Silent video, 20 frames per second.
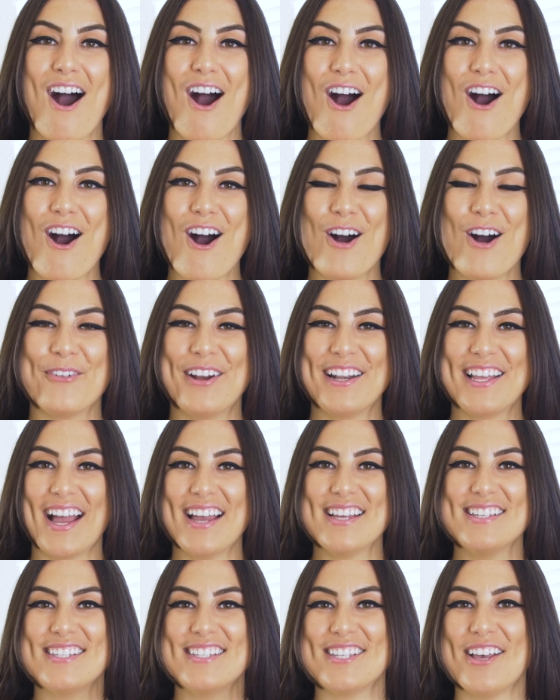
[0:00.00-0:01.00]
Alrighty
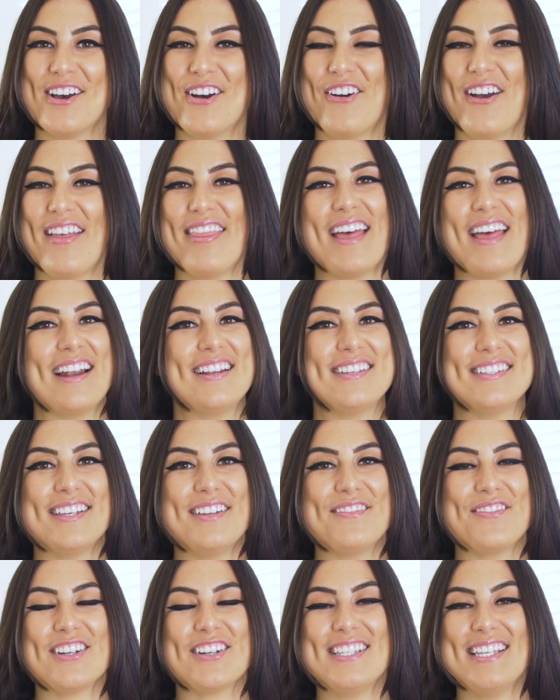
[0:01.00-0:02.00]
guys, so that is
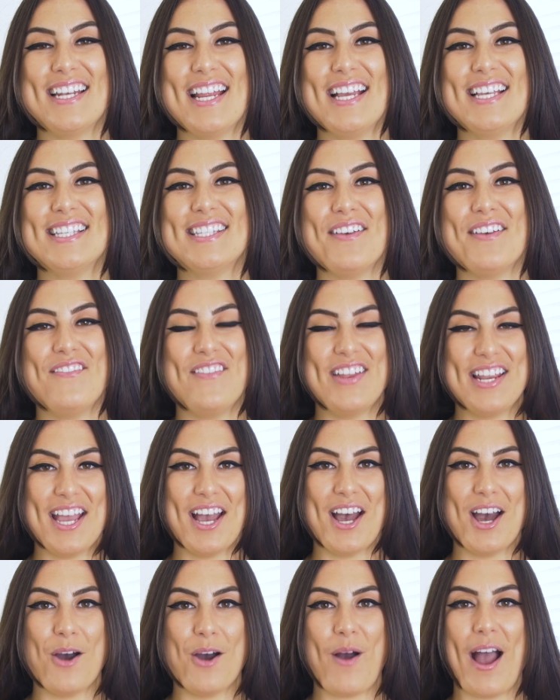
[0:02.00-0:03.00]
it for today's
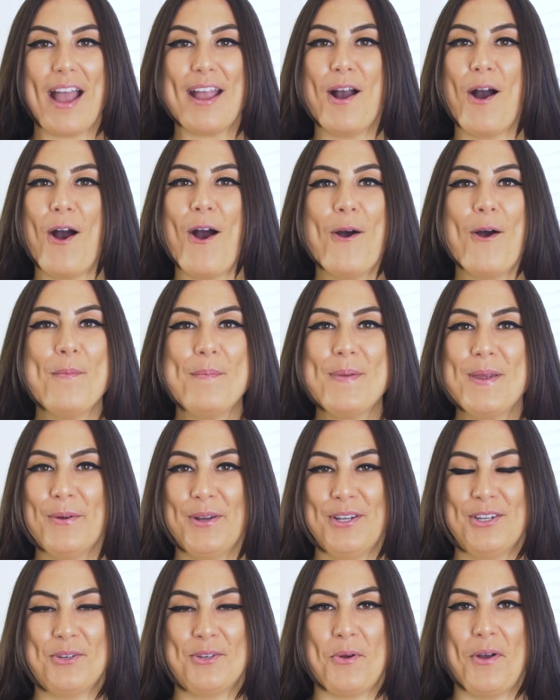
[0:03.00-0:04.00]
video. I hope you
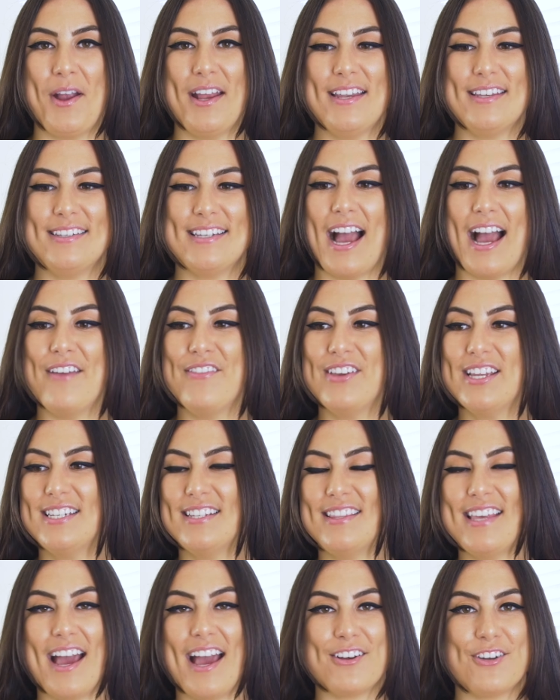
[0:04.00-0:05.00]
enjoyed diving
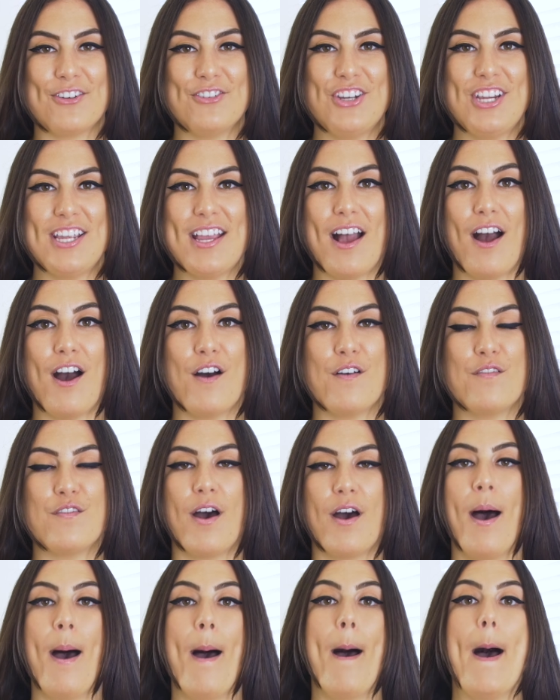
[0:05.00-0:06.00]
into the energy of
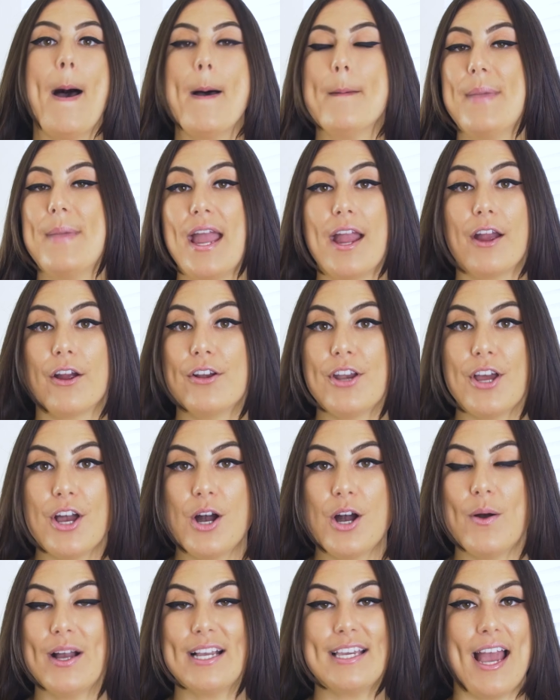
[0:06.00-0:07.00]

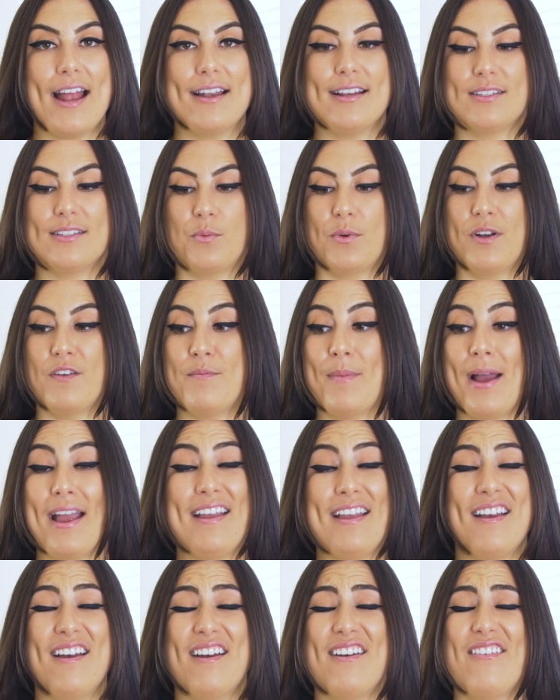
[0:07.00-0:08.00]
Peridot. Again, it's one of
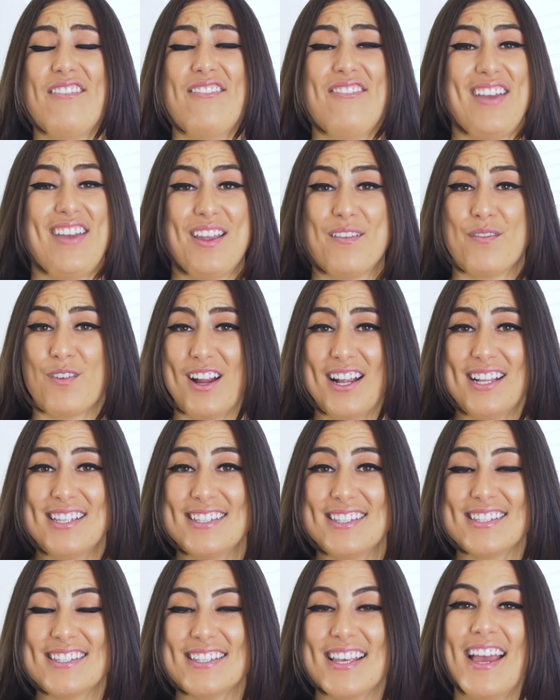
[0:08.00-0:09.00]
my
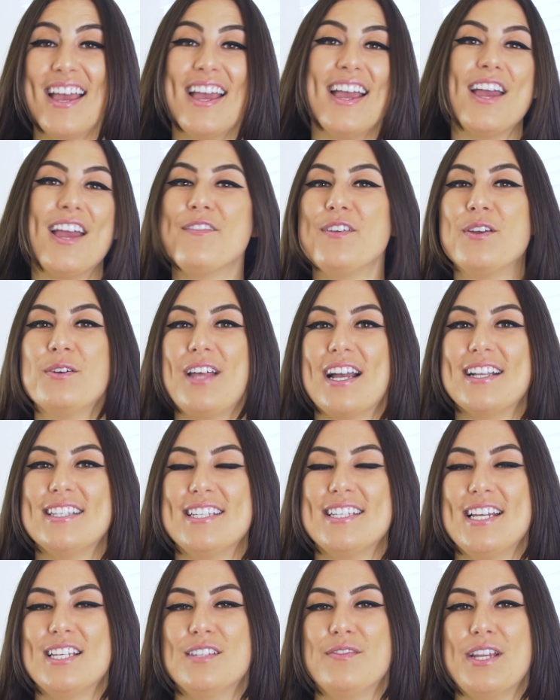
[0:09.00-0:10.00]
favorites. If you liked
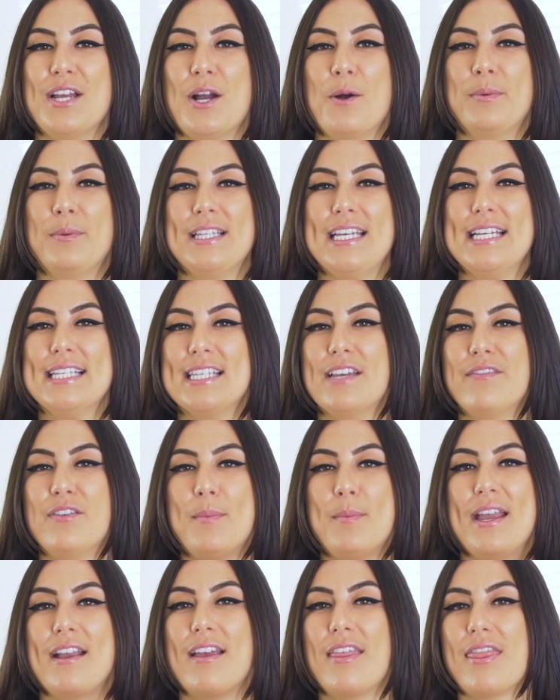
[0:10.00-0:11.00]
today's video, please give it a
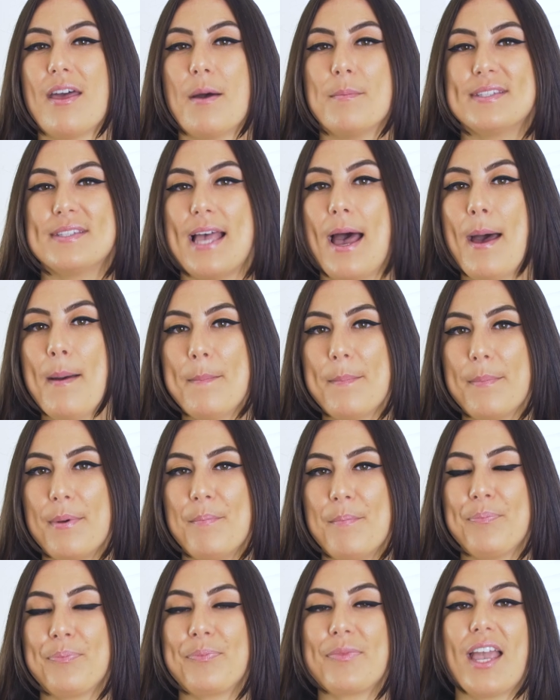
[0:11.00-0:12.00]
big thumbs up.
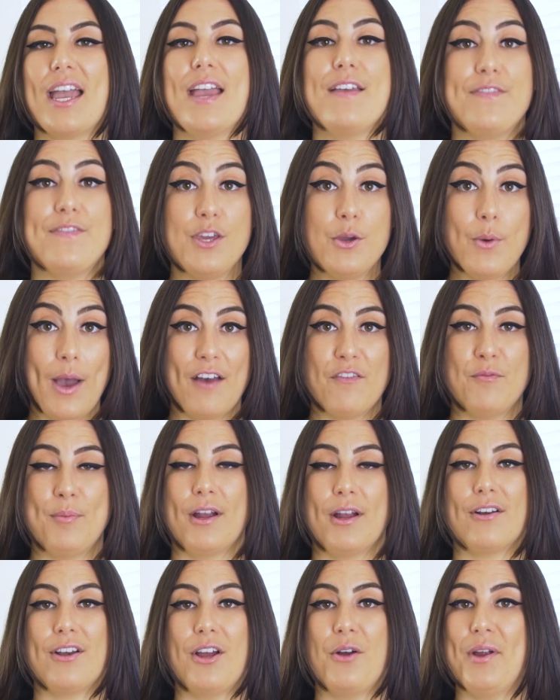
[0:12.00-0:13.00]
If you have
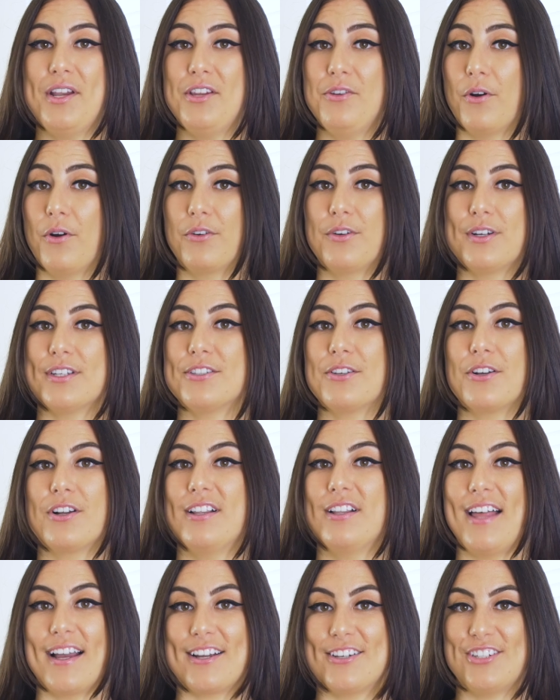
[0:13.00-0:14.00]
Peridot in your crystal
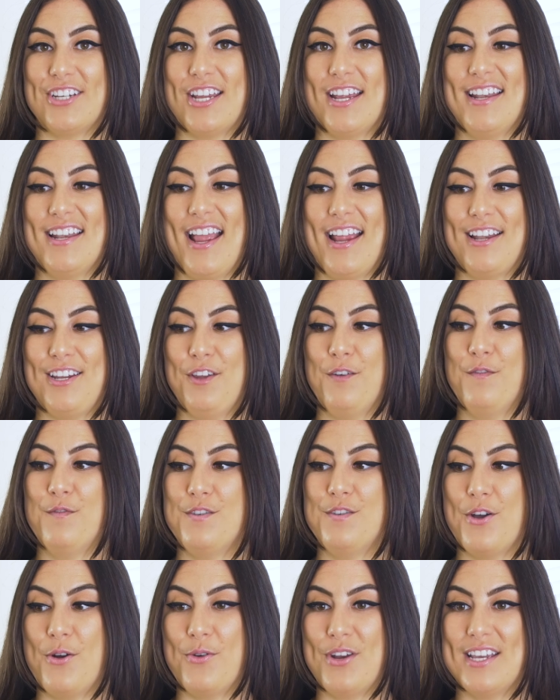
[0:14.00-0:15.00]
collection and you've
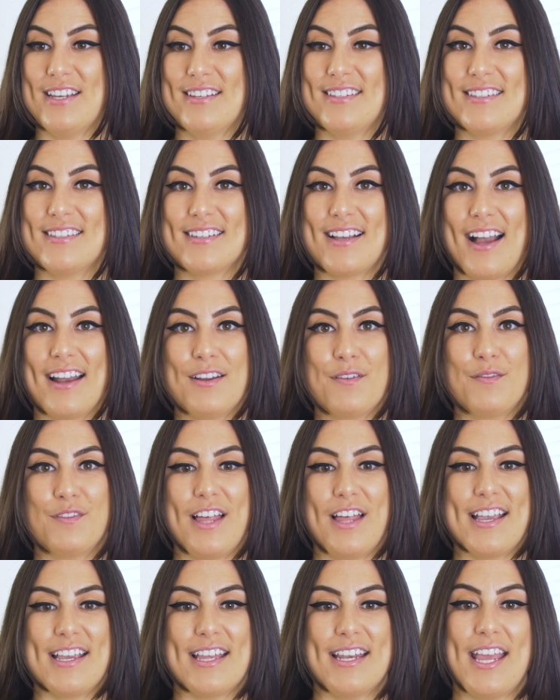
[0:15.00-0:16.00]
noticed kind of
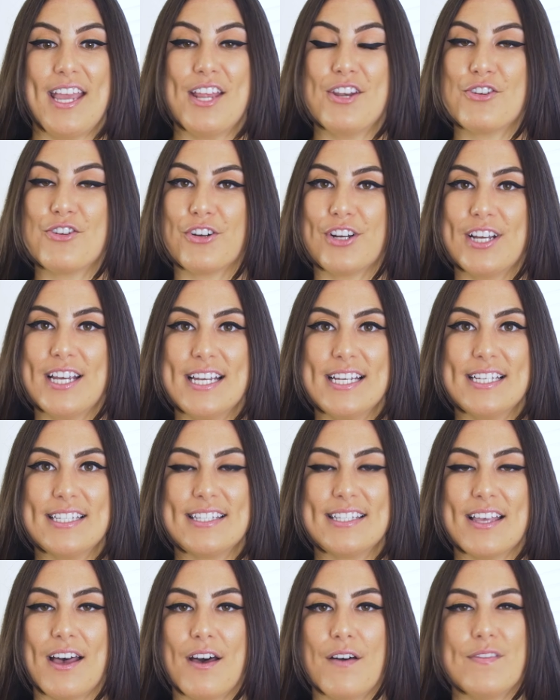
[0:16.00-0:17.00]
like an
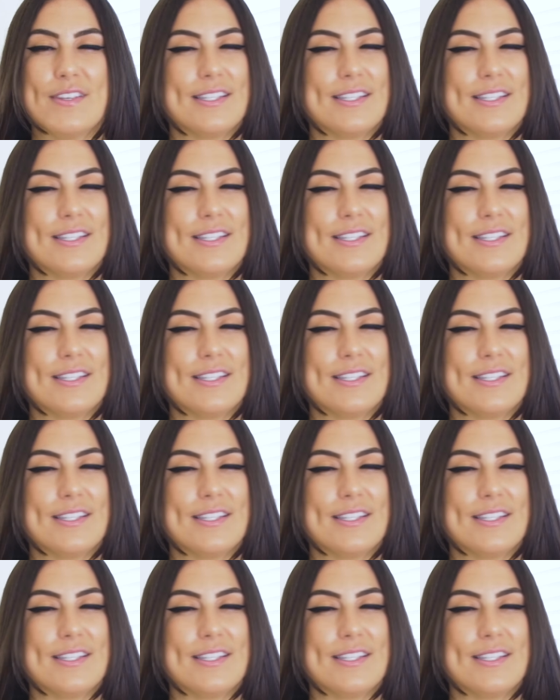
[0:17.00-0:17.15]
increase of